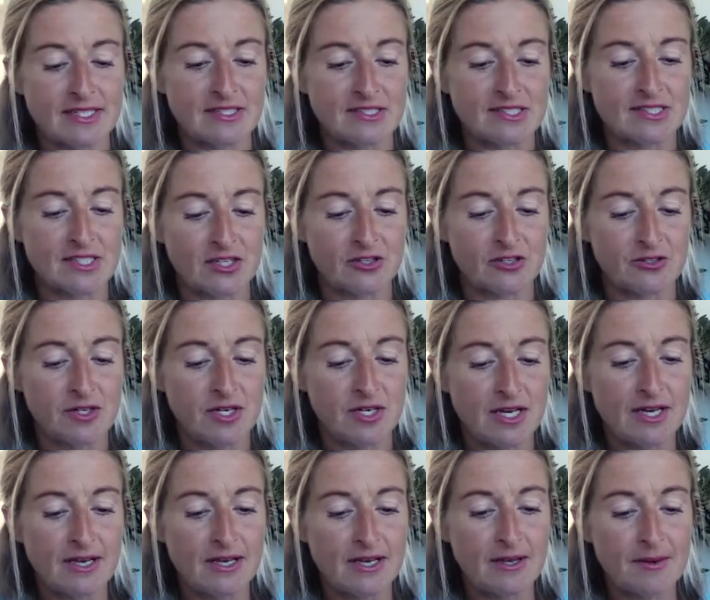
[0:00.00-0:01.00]
And so
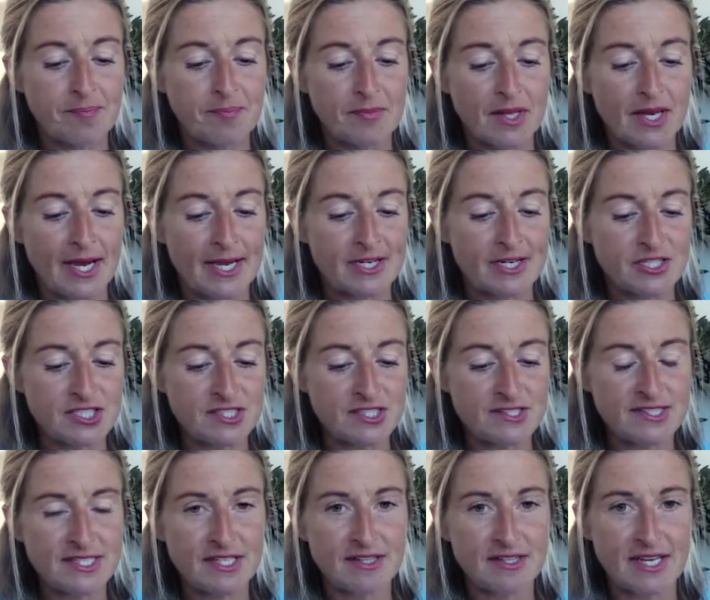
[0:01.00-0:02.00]
I could
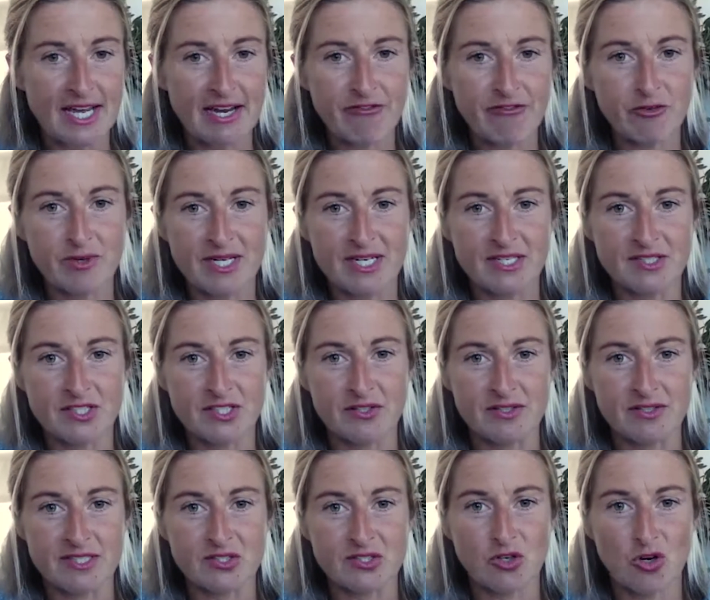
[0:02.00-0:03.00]
just see that everyone else doing
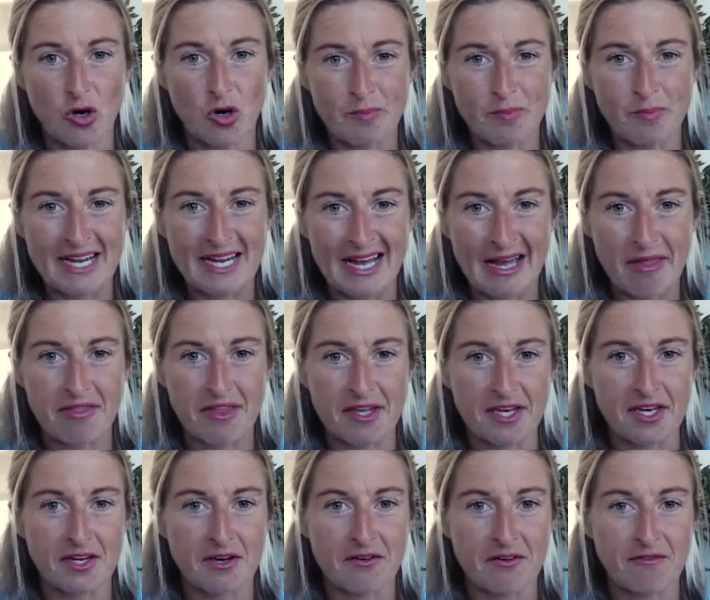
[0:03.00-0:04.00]
this copycat
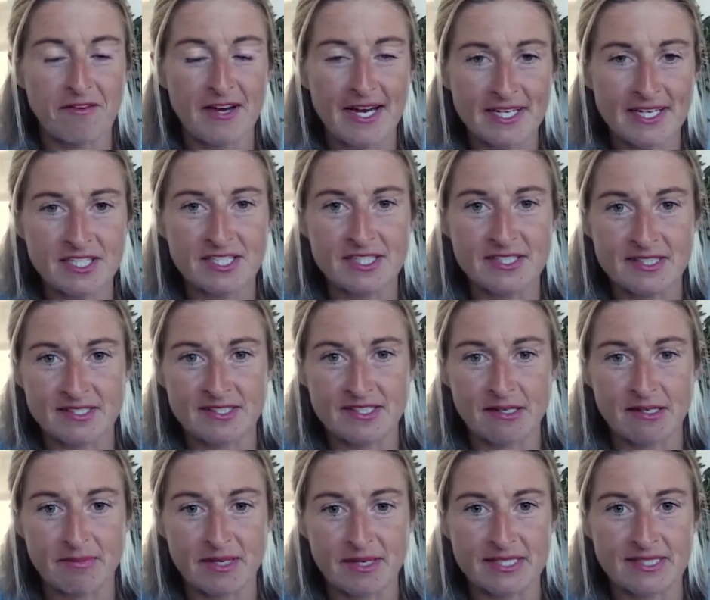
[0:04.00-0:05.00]
thing, find an
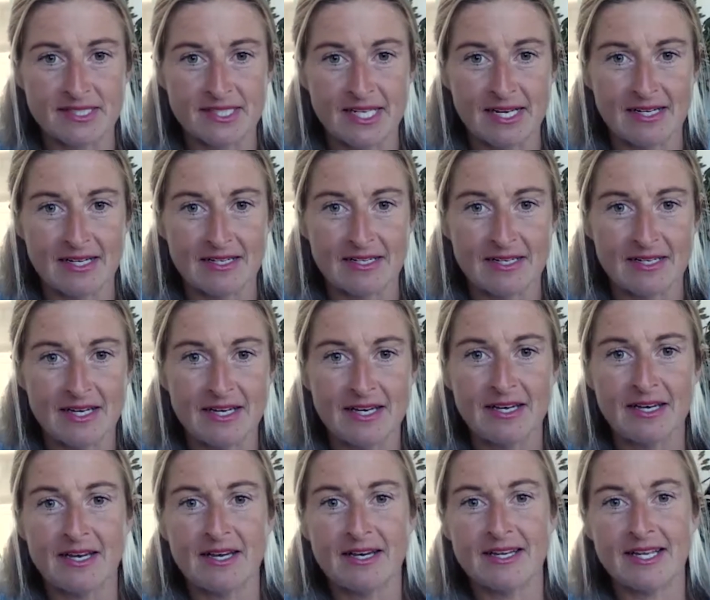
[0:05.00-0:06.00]
existing bestseller,
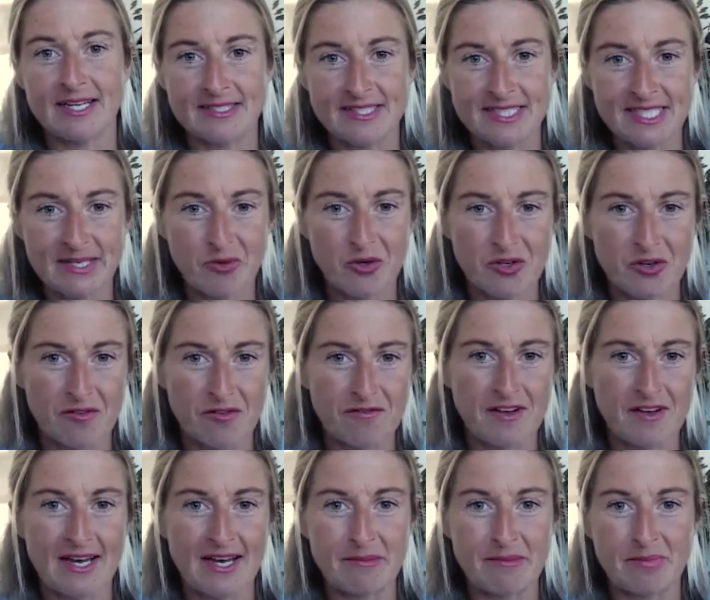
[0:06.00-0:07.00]
get someone off
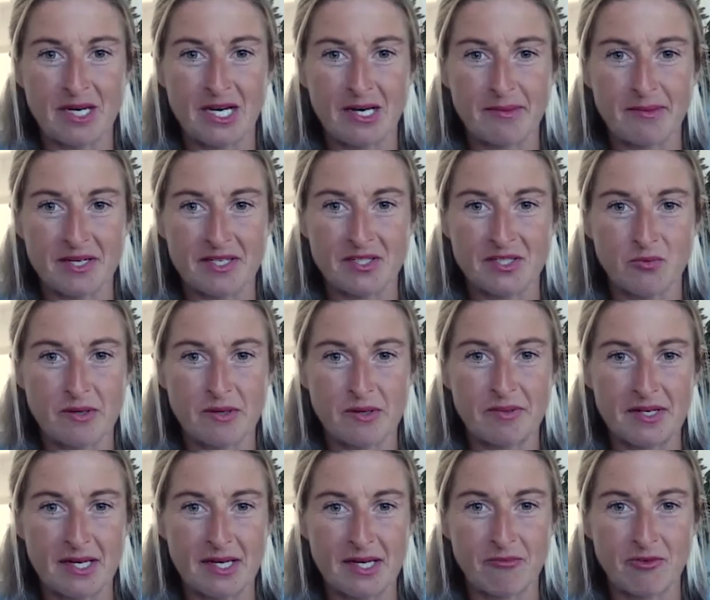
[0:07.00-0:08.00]
Alibaba to whip
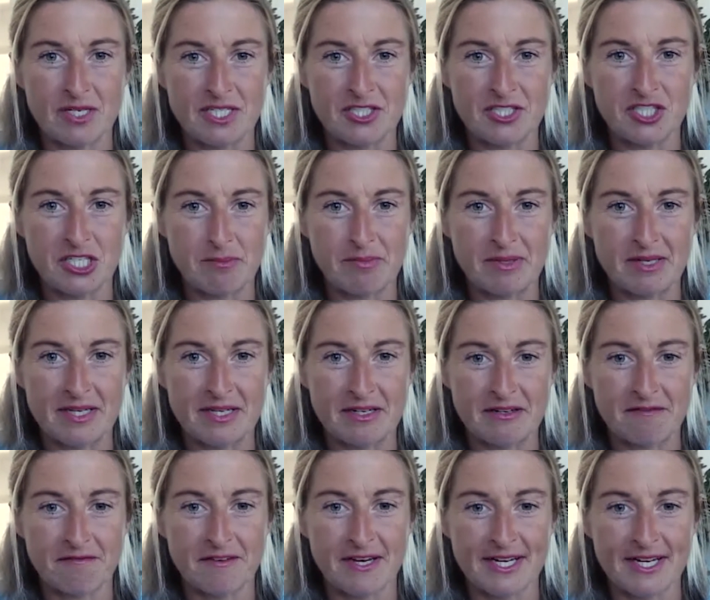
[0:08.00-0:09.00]
it up really cheaply in a
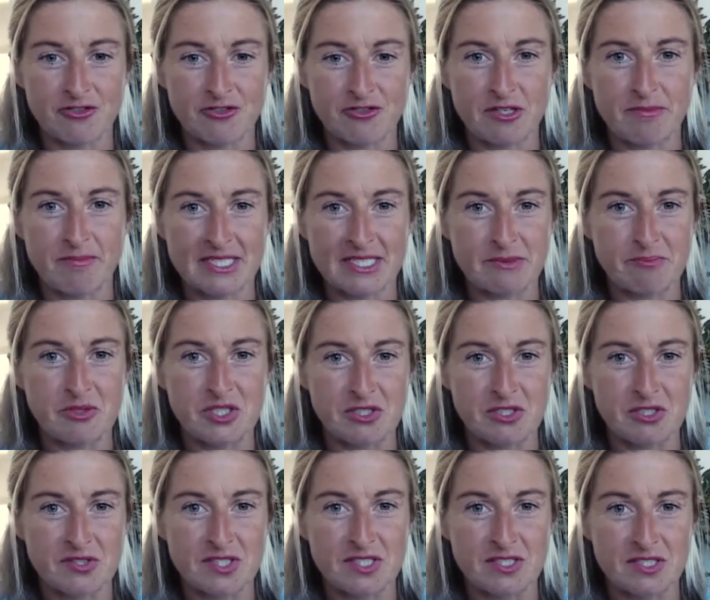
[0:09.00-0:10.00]
factory, mass
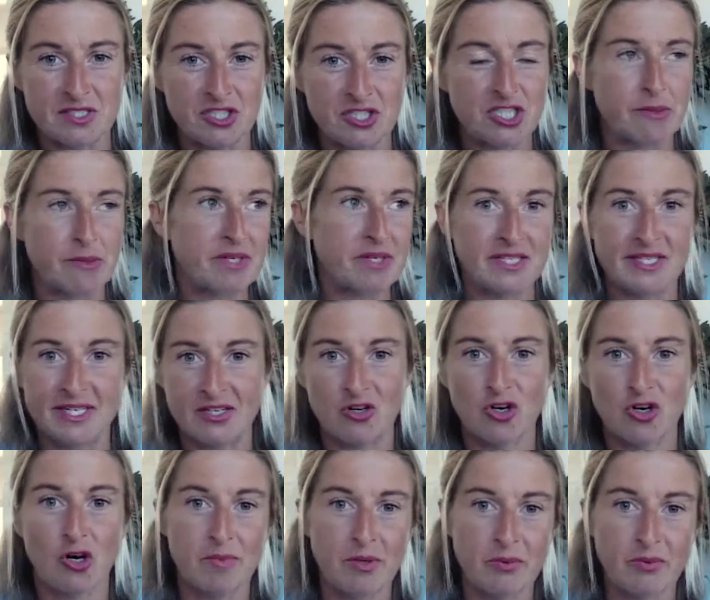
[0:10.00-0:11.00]
produce this and ship it in and
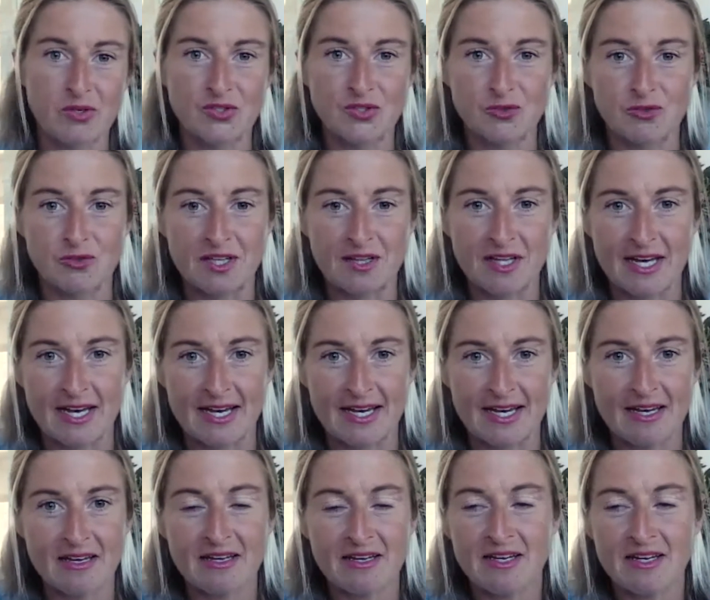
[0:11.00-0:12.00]
copy what's already
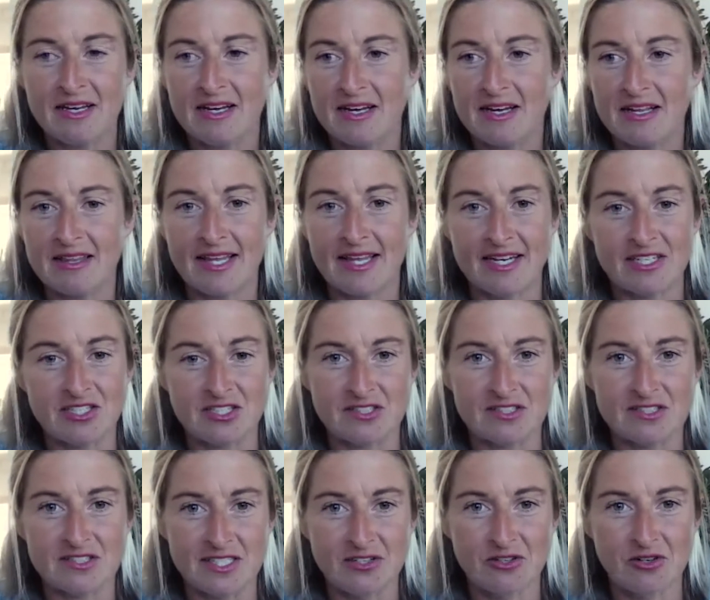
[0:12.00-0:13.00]
there. That
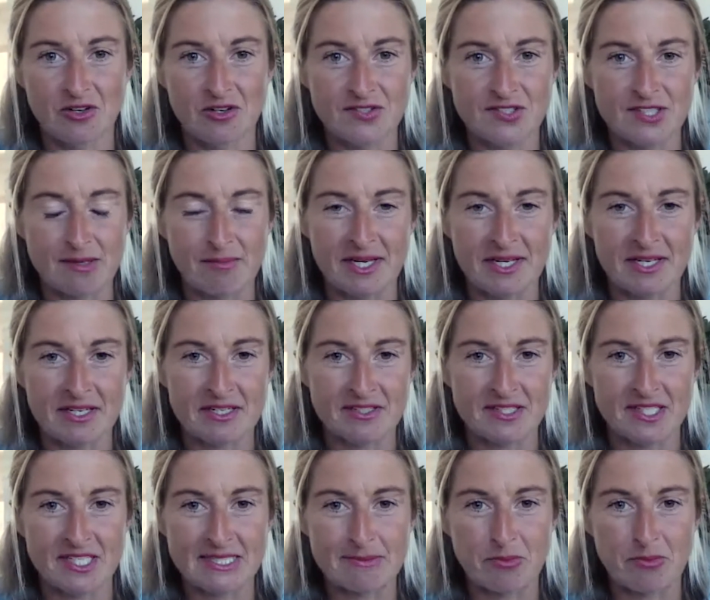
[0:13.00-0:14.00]
just did not seem like a
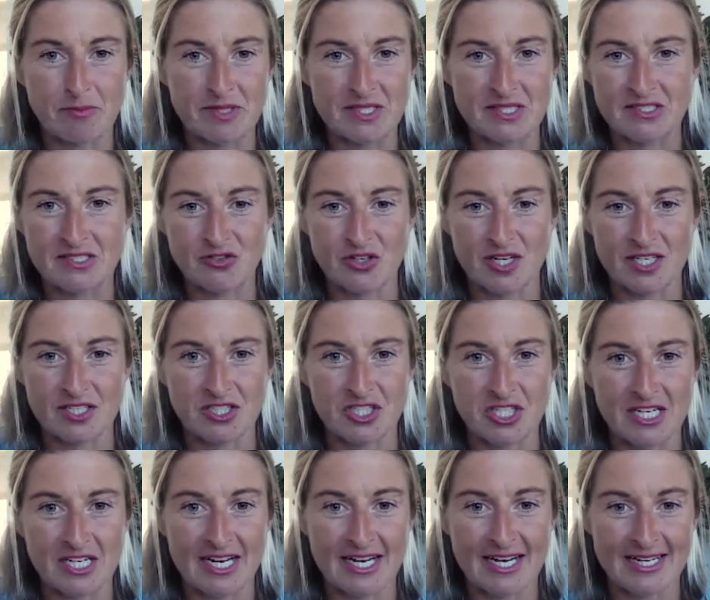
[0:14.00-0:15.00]
sensible business
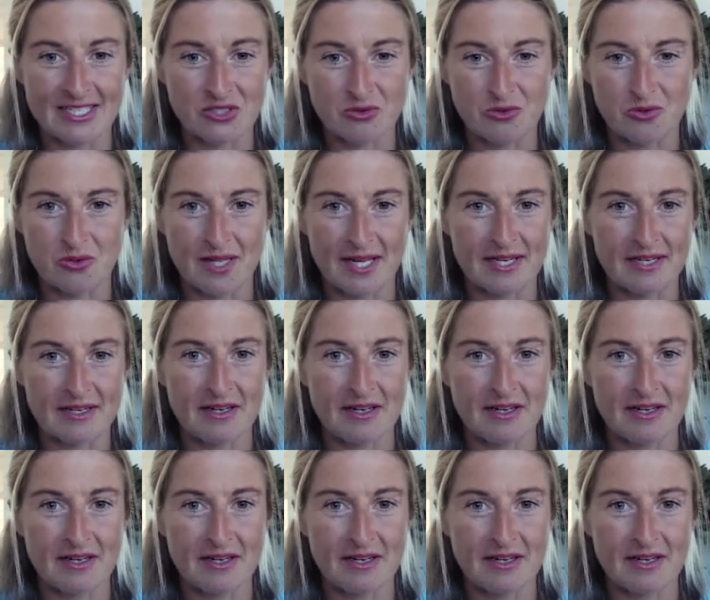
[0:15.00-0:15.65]
strategy at all. Like,